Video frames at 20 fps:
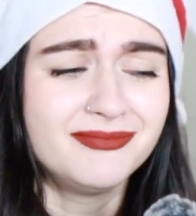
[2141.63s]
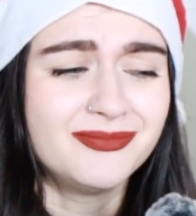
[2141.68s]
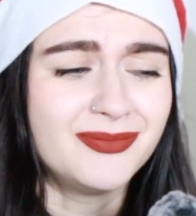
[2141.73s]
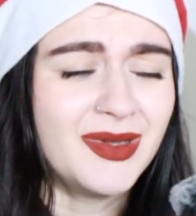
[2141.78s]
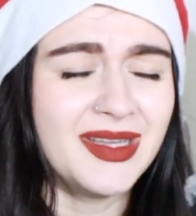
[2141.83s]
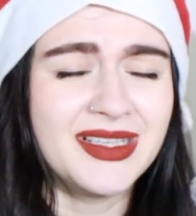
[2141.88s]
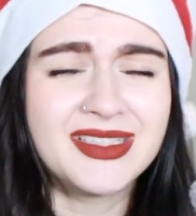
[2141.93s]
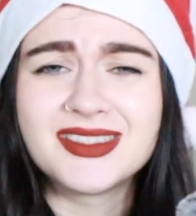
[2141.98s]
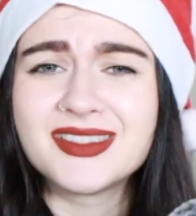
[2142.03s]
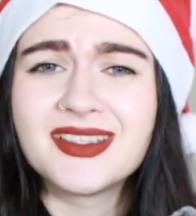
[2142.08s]

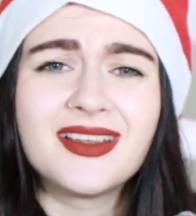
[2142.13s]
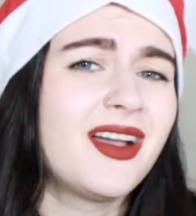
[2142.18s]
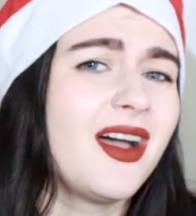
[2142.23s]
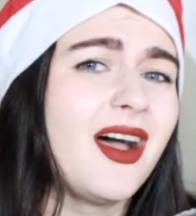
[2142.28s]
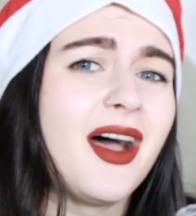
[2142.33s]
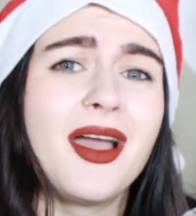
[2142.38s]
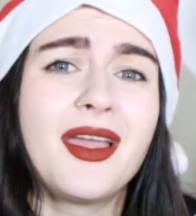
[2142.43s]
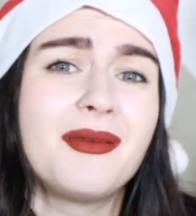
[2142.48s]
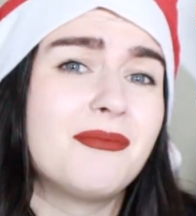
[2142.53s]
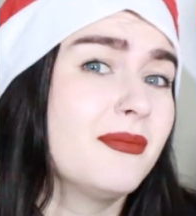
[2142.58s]
which
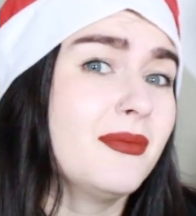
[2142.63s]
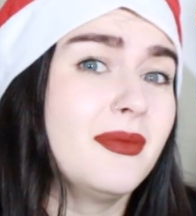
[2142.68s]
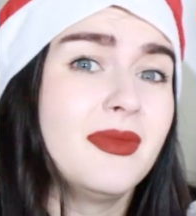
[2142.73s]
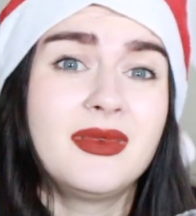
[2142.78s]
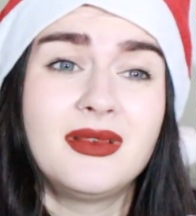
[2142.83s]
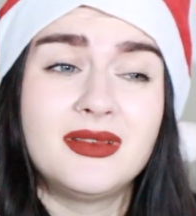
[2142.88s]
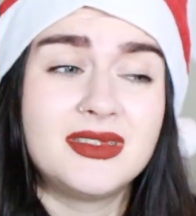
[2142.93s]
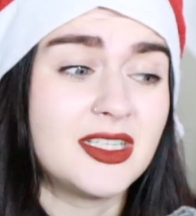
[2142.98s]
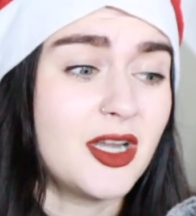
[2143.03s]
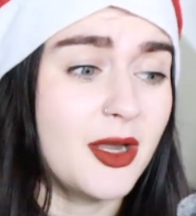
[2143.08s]
did
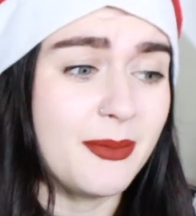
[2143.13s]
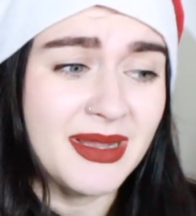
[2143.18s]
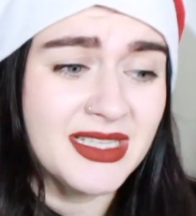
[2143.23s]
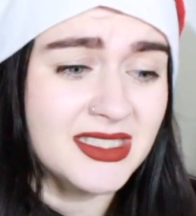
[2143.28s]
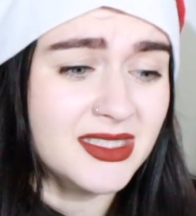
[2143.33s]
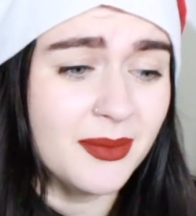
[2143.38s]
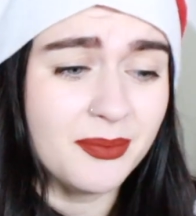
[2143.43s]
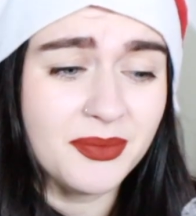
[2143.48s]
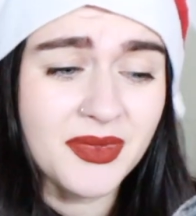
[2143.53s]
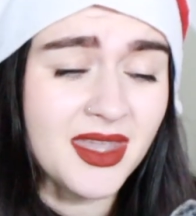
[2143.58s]
I miss
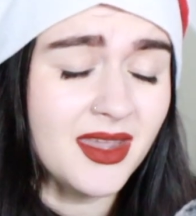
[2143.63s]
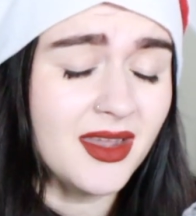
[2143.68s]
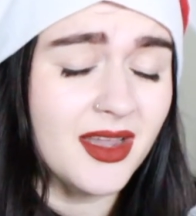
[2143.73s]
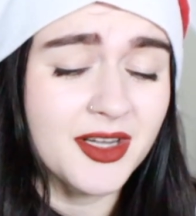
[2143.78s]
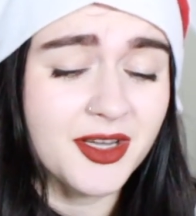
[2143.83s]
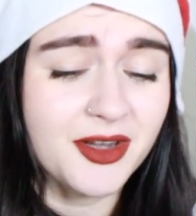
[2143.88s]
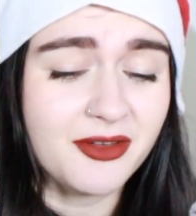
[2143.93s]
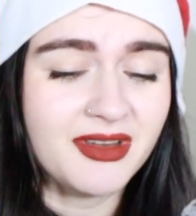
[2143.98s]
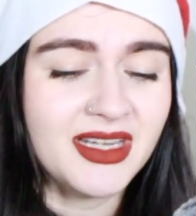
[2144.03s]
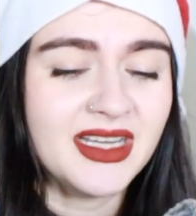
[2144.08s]
something? I
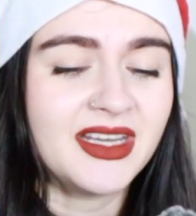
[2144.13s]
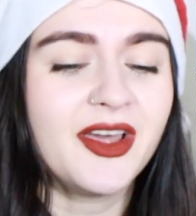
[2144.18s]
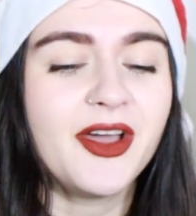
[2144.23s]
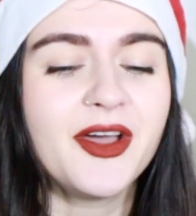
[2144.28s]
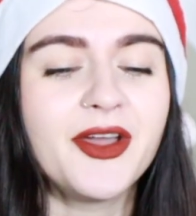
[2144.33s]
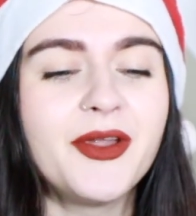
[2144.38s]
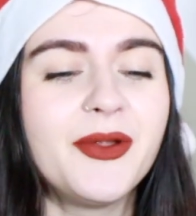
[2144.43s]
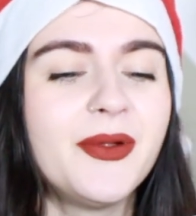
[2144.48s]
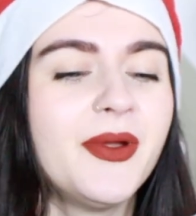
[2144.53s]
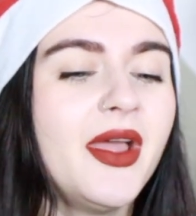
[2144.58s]
don't really
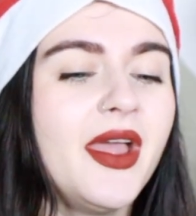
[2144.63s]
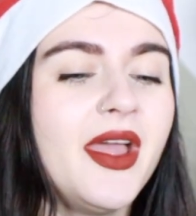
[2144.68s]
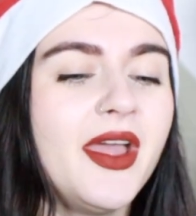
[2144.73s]
know.